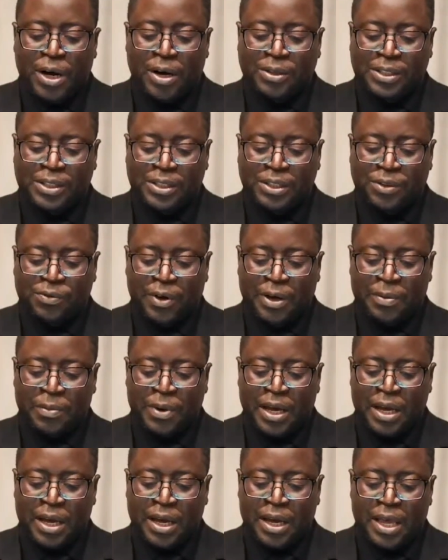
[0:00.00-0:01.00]
house in
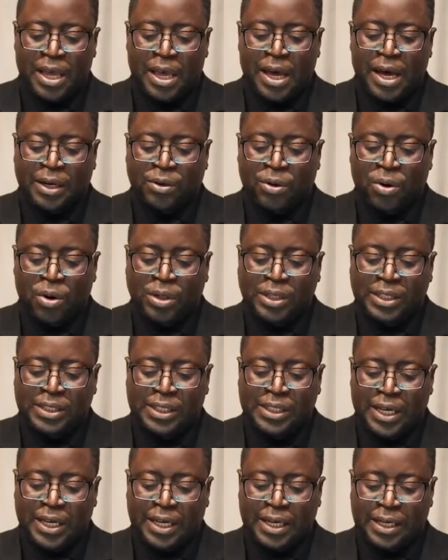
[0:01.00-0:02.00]
Chifwema and only
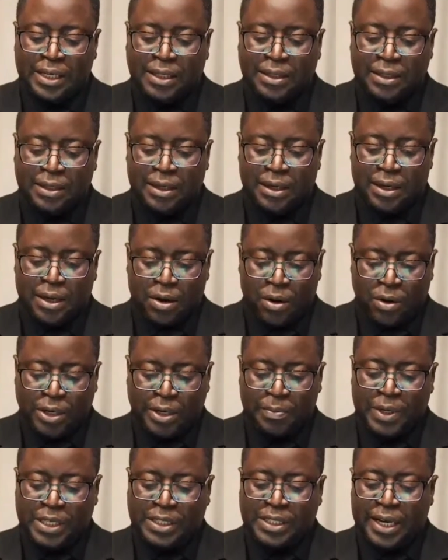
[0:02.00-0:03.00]

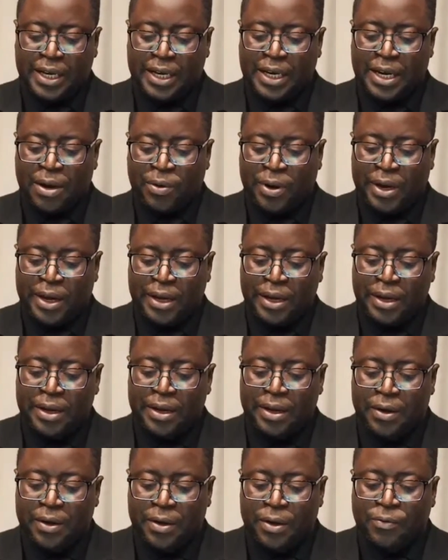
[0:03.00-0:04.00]
be taken away
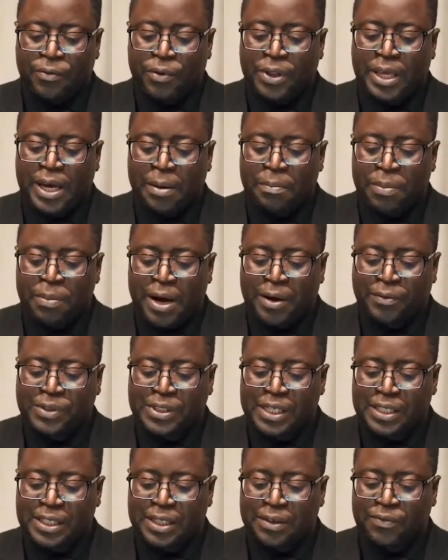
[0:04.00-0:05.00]
for the above
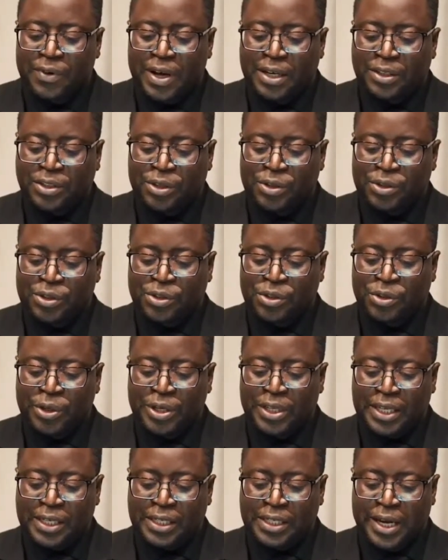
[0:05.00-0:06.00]
stated functions
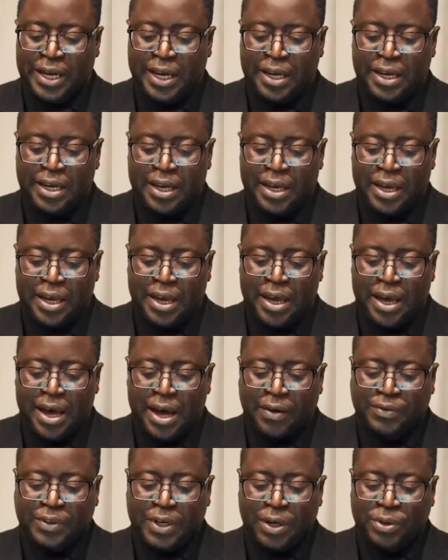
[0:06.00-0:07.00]
during the day,
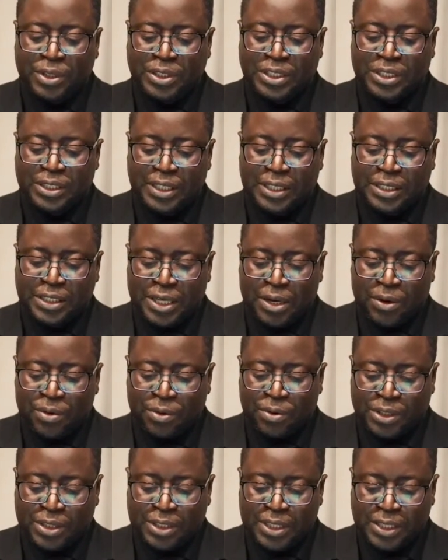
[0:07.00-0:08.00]
after which it shall
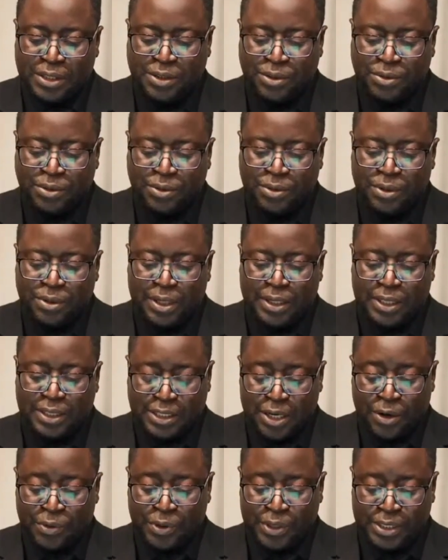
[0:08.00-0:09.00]

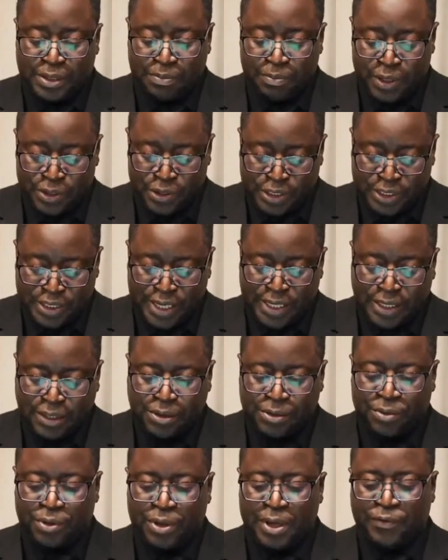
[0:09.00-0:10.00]
be
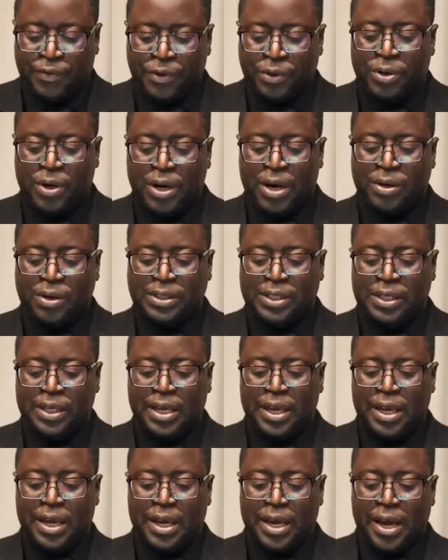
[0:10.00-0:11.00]
returned to the funeral house
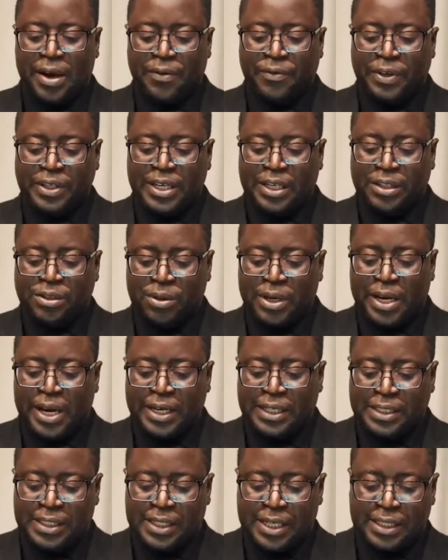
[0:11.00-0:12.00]
every day to lie
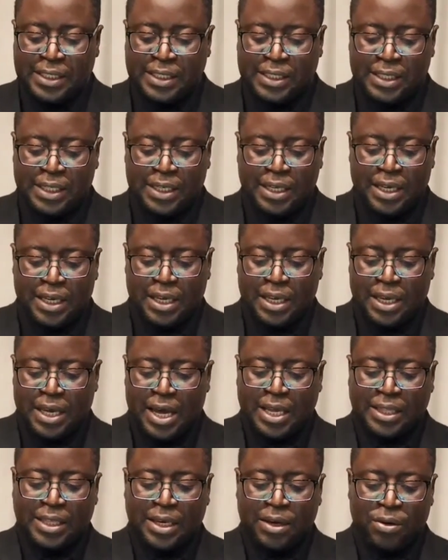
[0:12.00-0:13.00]
instead
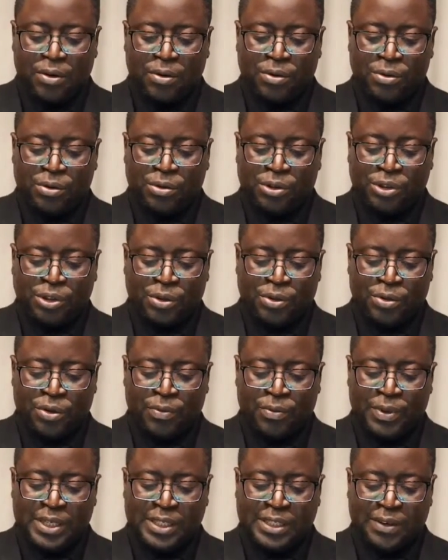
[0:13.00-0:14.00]
at the conclusion
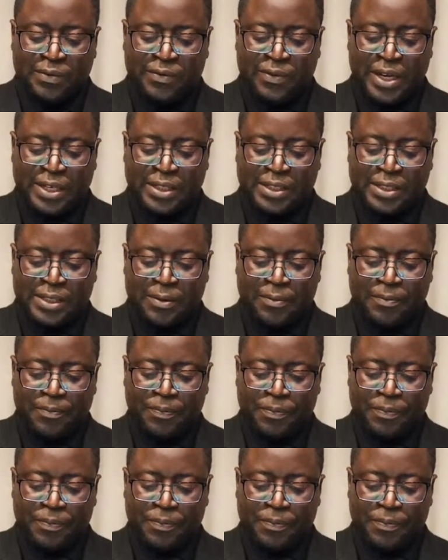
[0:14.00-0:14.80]
of these events.